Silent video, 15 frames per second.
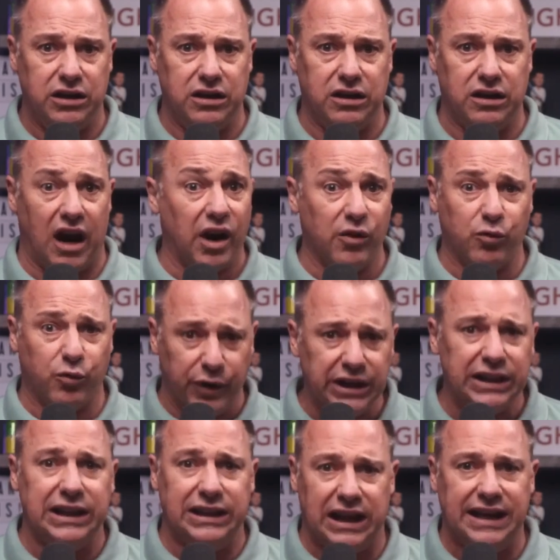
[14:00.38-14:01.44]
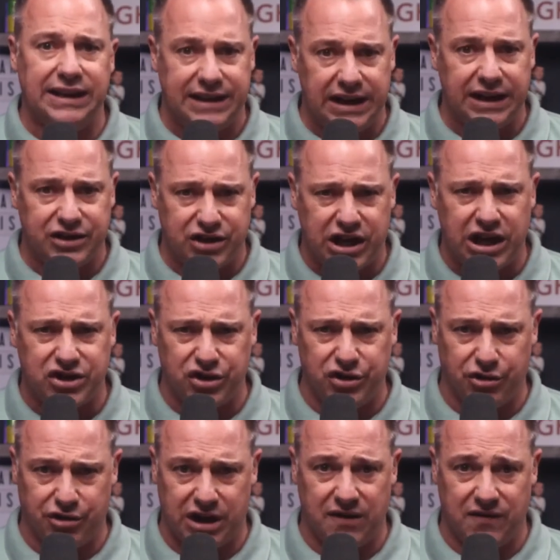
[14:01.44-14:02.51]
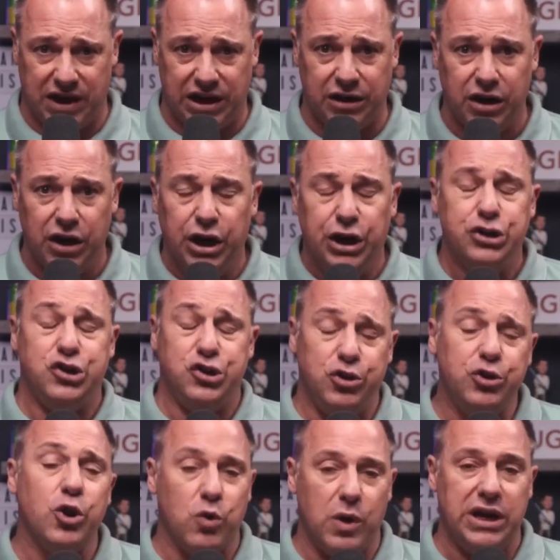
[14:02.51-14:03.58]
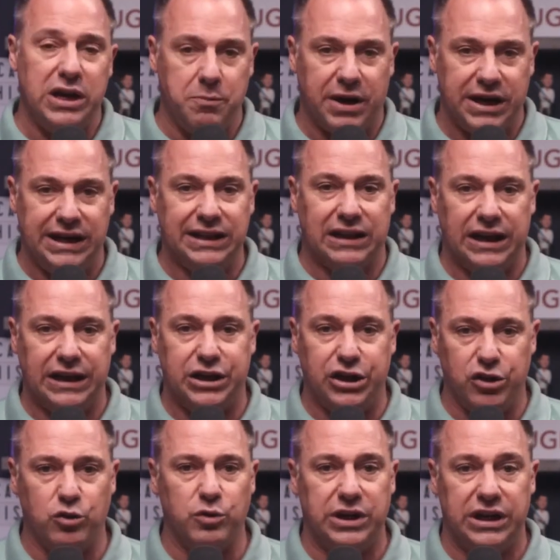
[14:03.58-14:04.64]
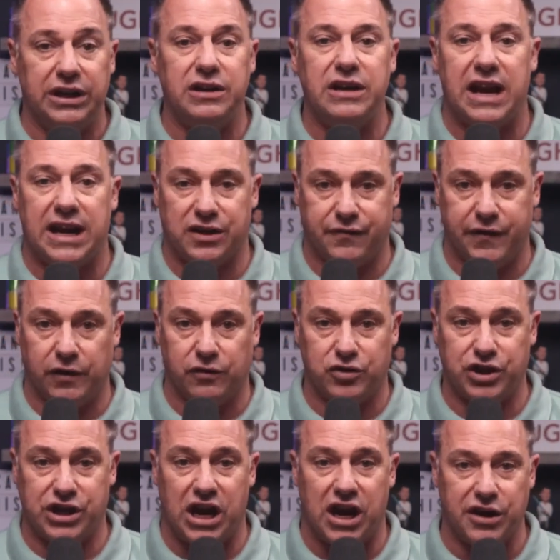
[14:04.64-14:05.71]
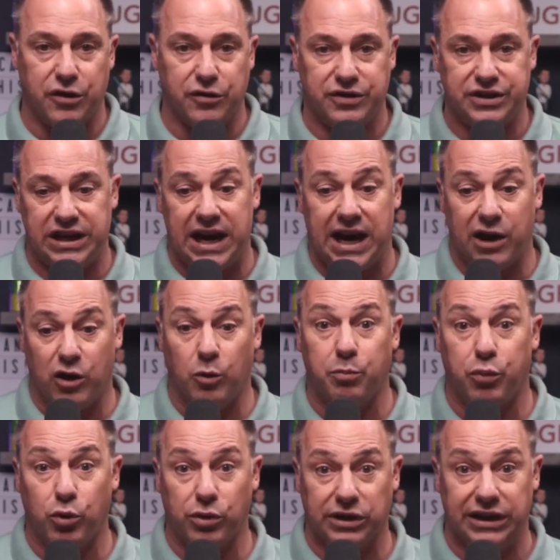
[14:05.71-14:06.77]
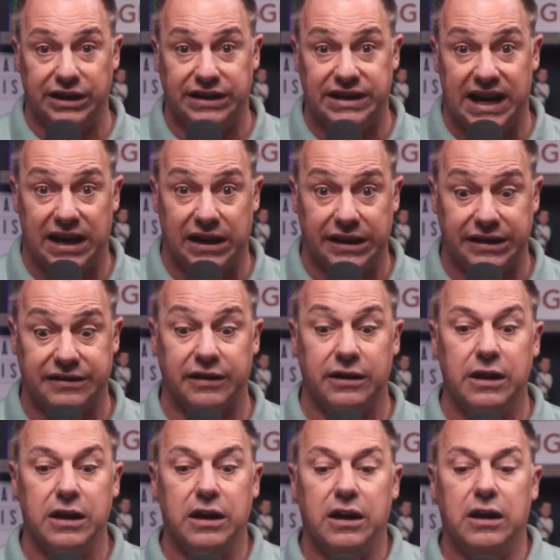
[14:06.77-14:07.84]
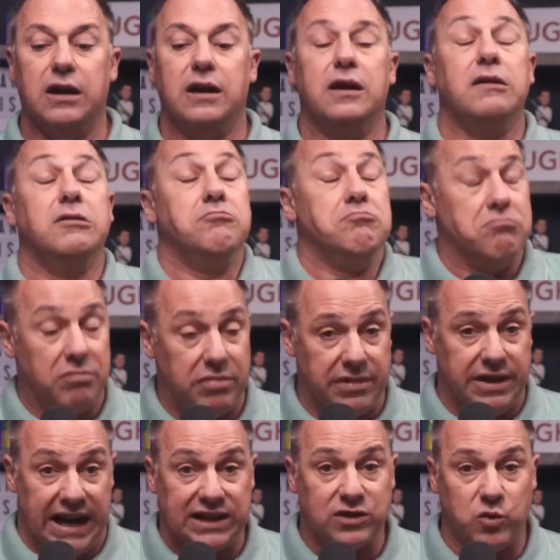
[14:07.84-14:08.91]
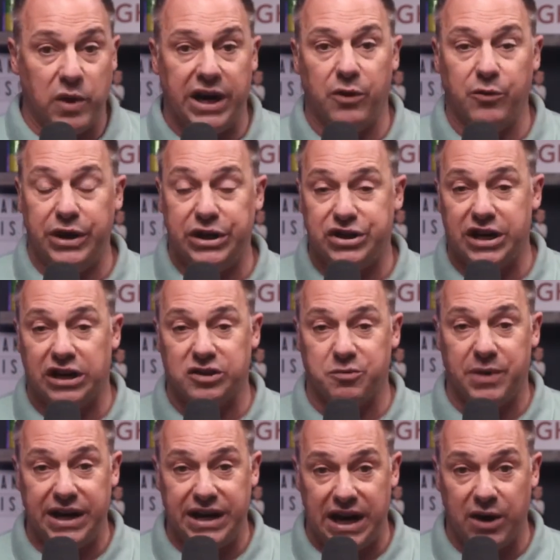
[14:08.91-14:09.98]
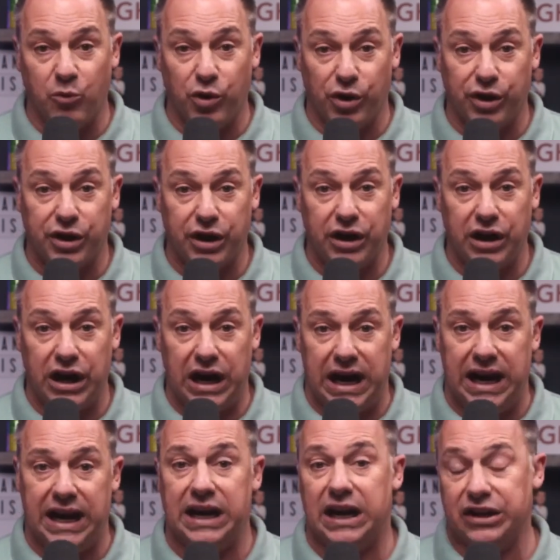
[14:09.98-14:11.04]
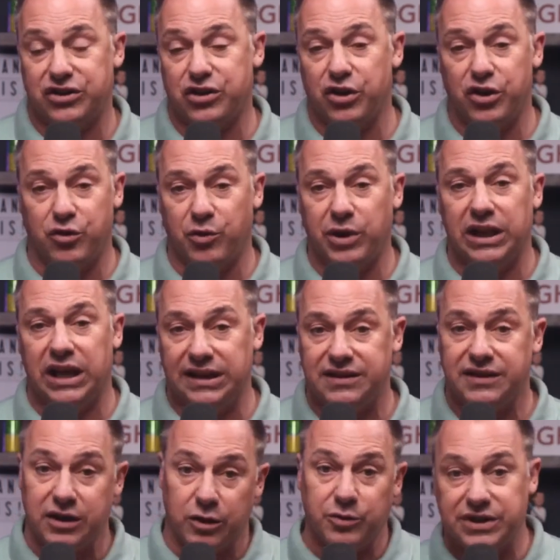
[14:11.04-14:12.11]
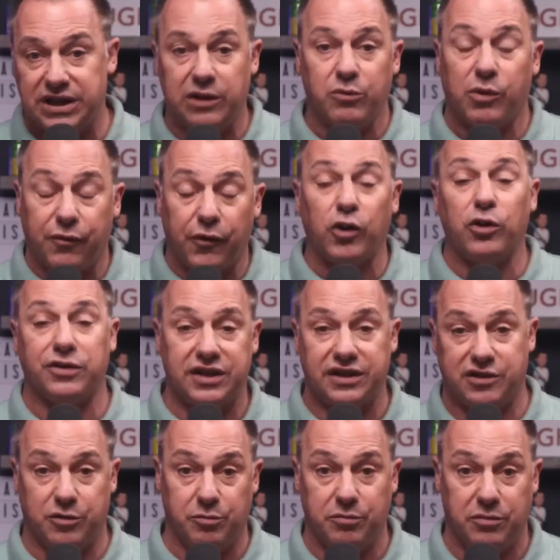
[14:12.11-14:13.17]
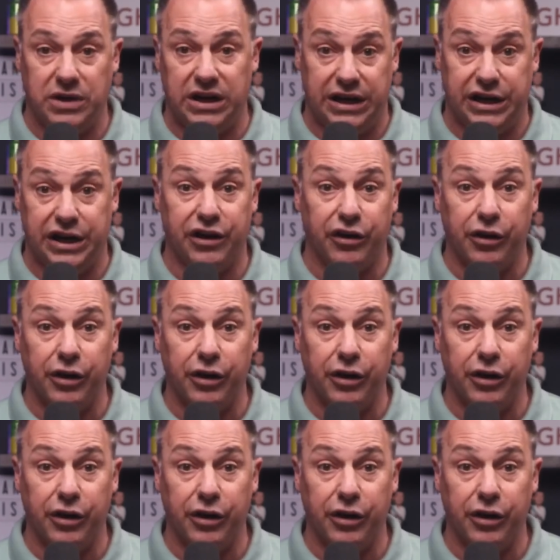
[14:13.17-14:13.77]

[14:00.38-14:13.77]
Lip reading: I really like the education you're giving. Do you know anybody like you in Nashville, Chicago, Seattle, Portland, Dallas? That's when I reached out to my network and I started to realize that there was a referral system in here.